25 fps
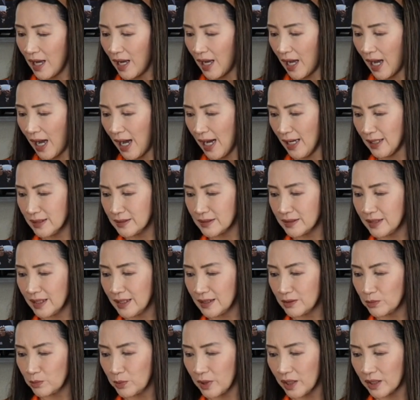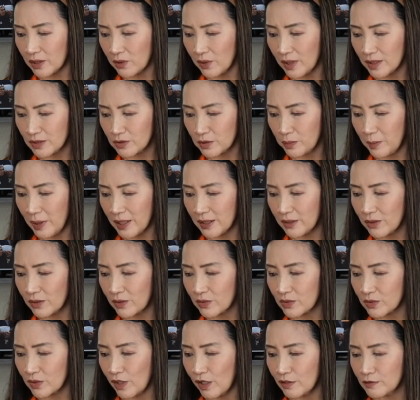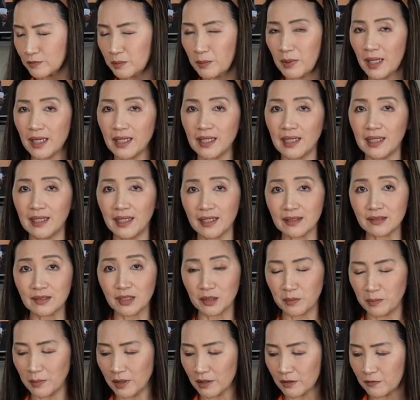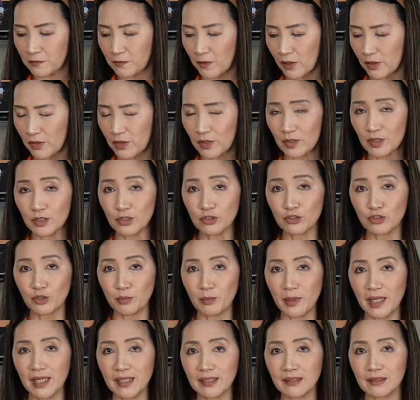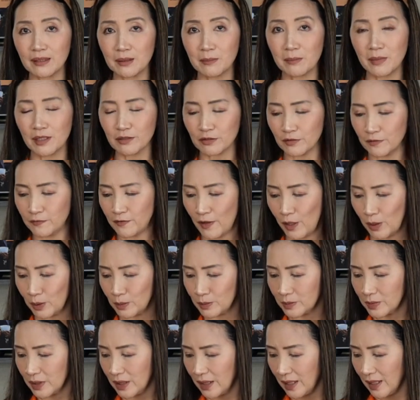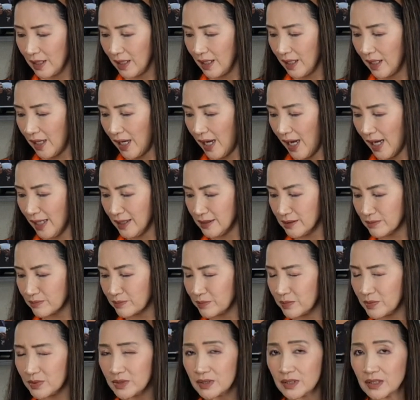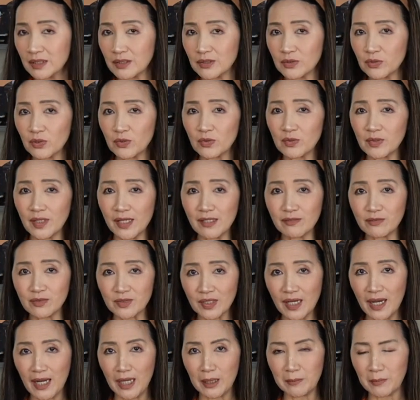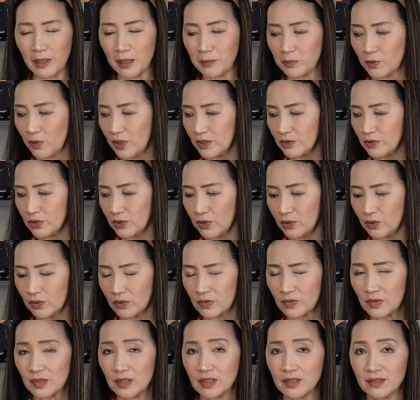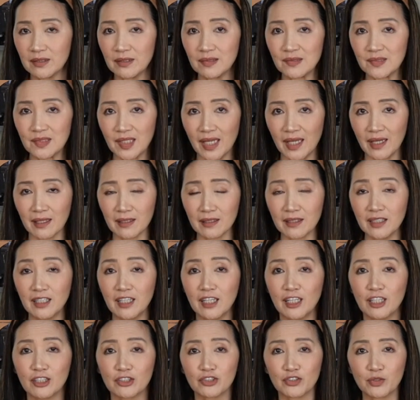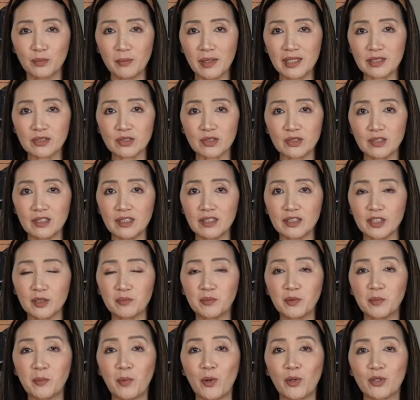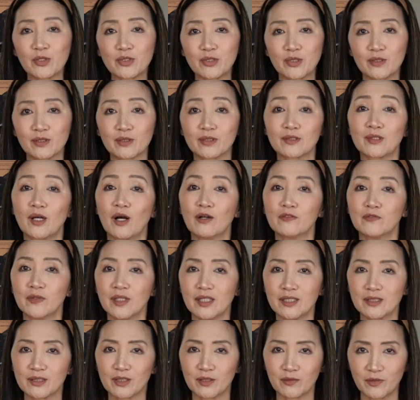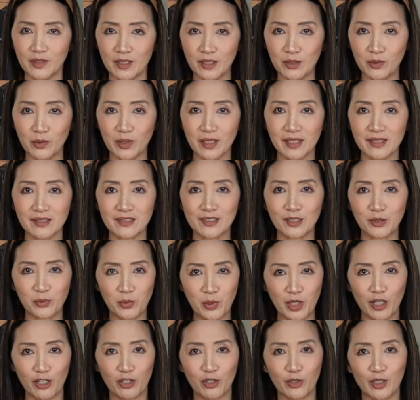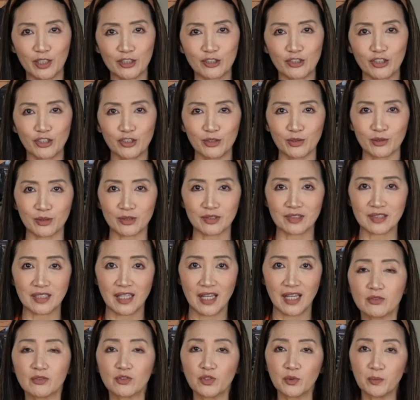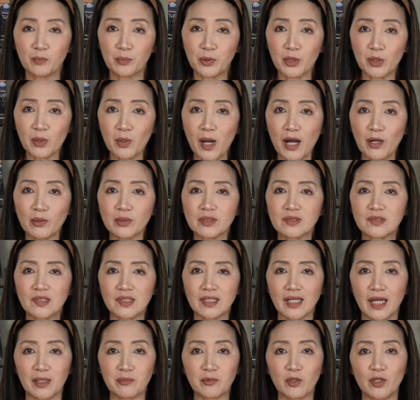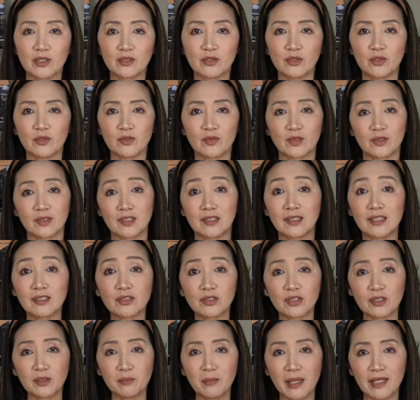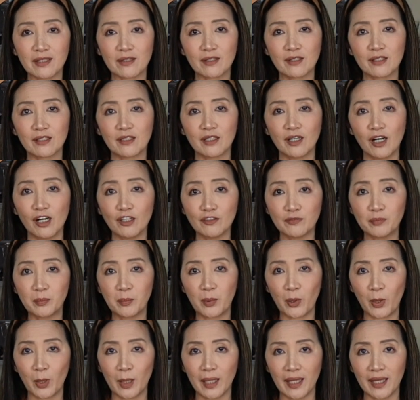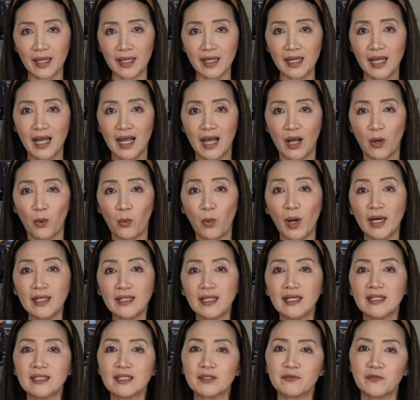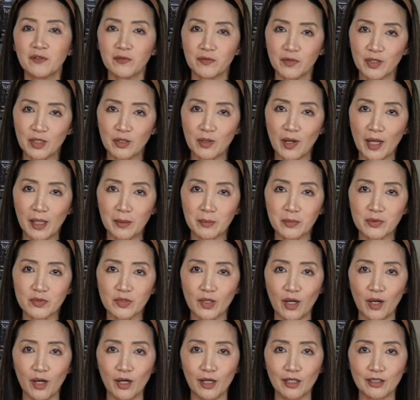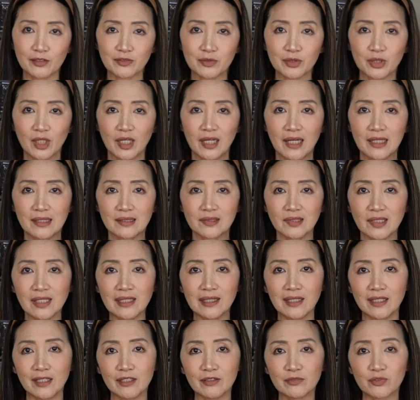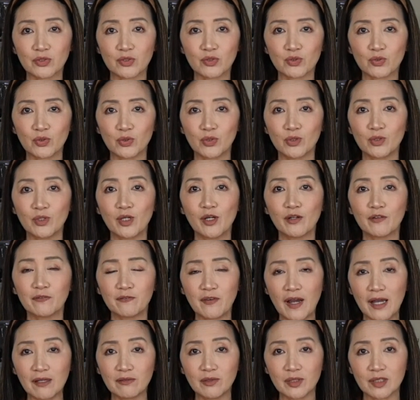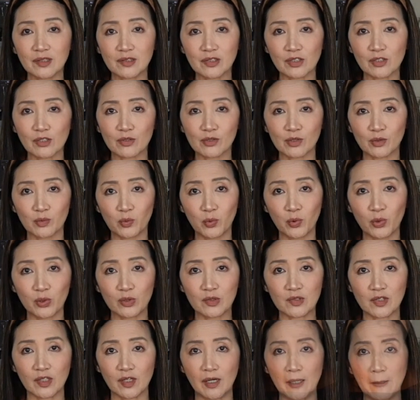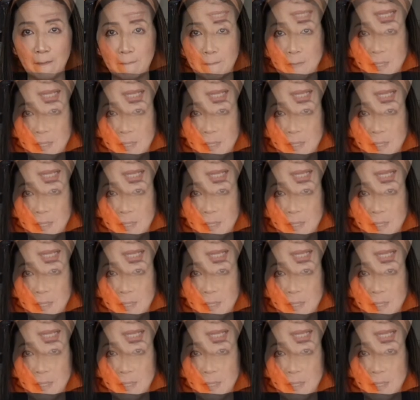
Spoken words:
And then we are going to make use of my electric milk frother to make the milk foam. And to save time, I'm going to use the scale to measure the proportions of each of the ingredients that we are going to use. to brew our tea, I'm going to use the traditional method of boiling 150 grams of tea leaves to 5 liters of water.